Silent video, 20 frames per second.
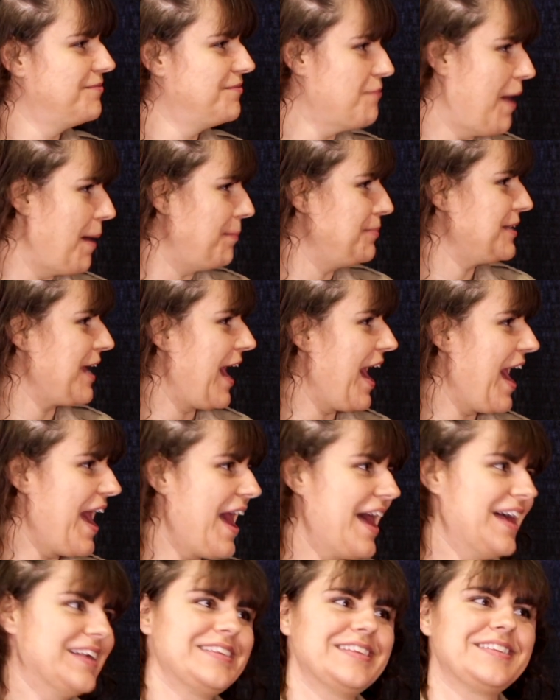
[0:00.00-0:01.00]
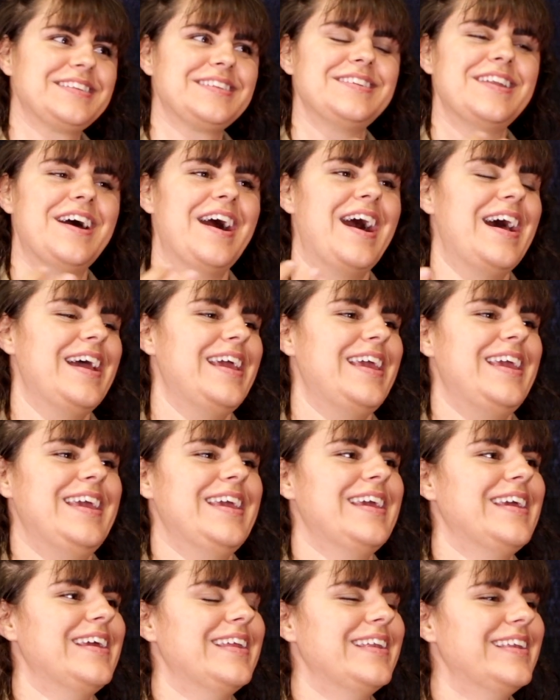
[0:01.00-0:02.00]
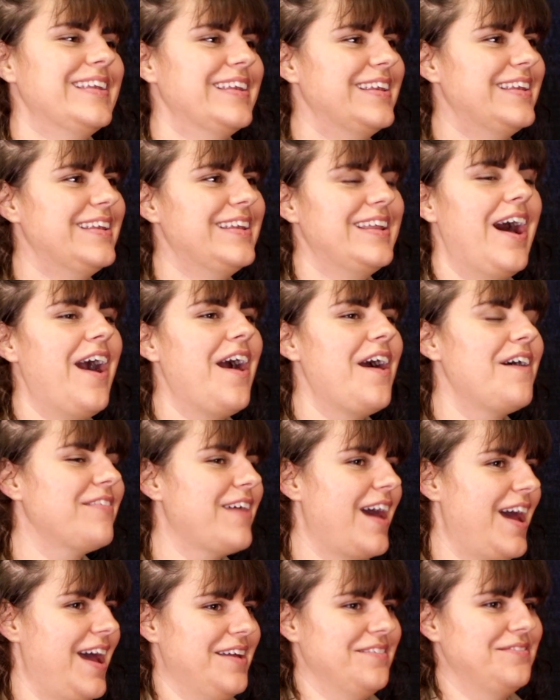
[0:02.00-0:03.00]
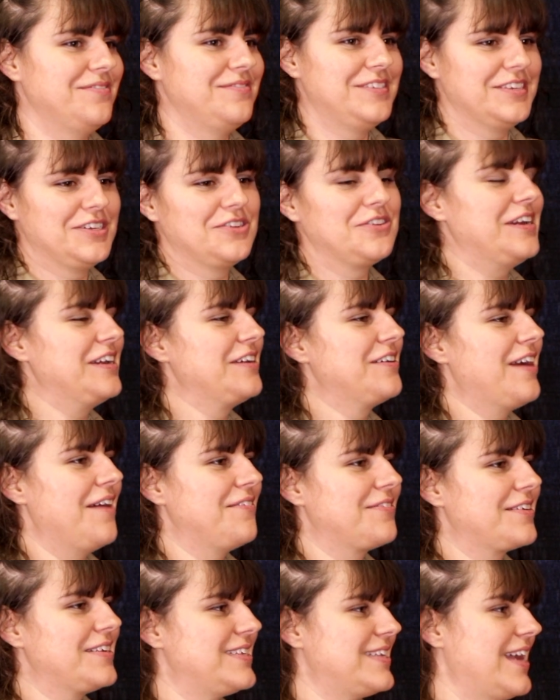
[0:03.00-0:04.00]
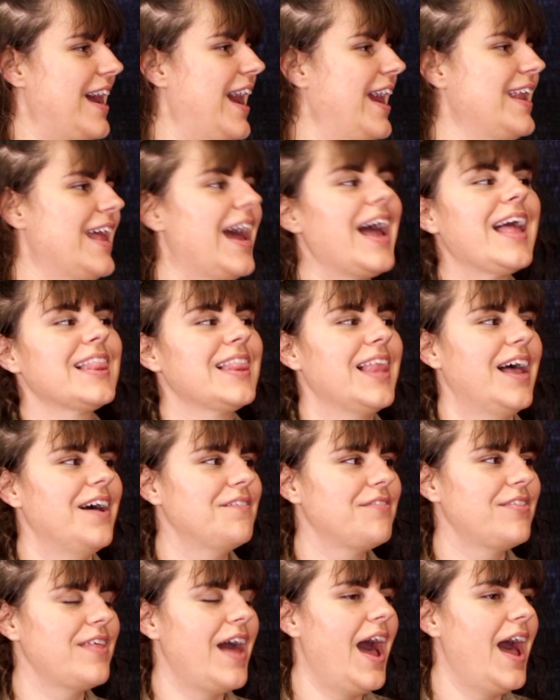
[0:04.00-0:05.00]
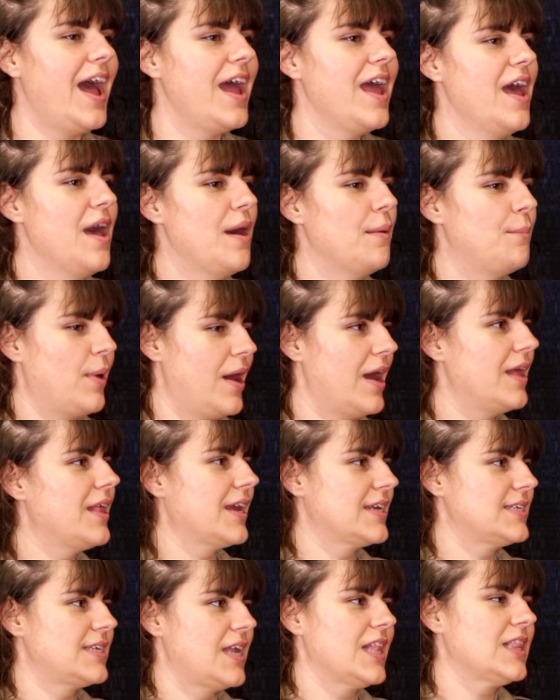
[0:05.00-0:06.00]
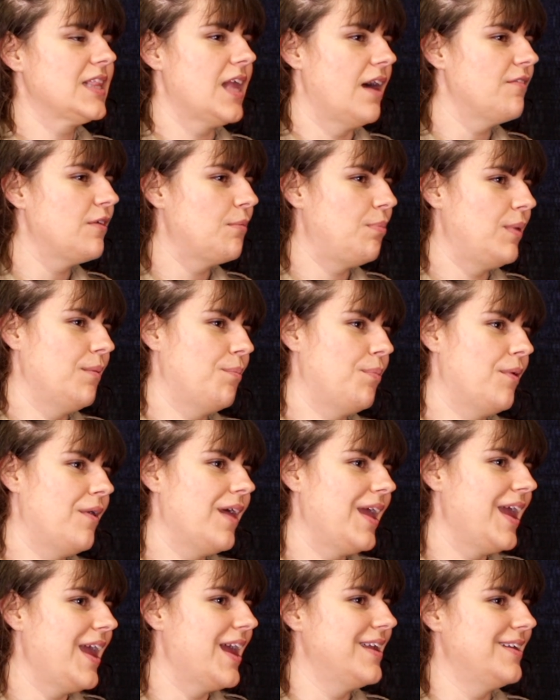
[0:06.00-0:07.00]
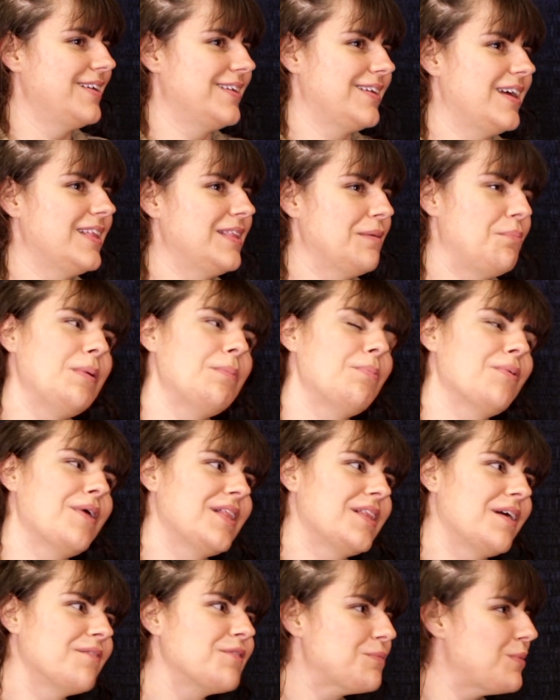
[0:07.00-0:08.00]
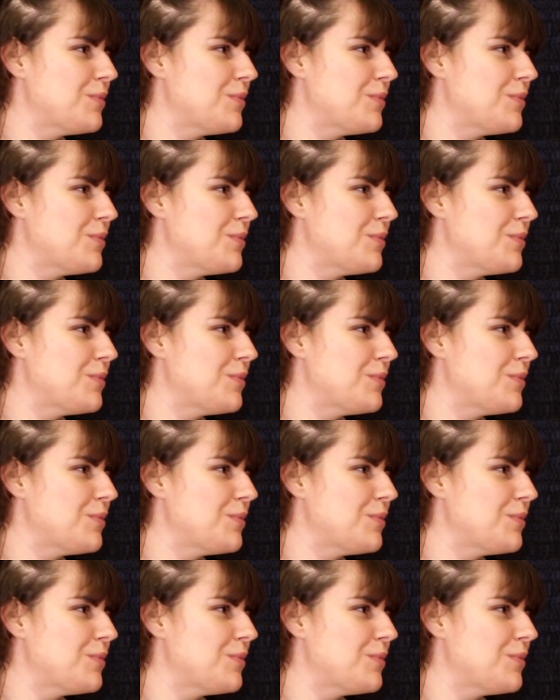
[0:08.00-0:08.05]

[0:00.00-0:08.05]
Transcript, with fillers: reptiles. It's not in all that. I have a degree in graphic design. I love that. But like I said, I love the people, and the people I love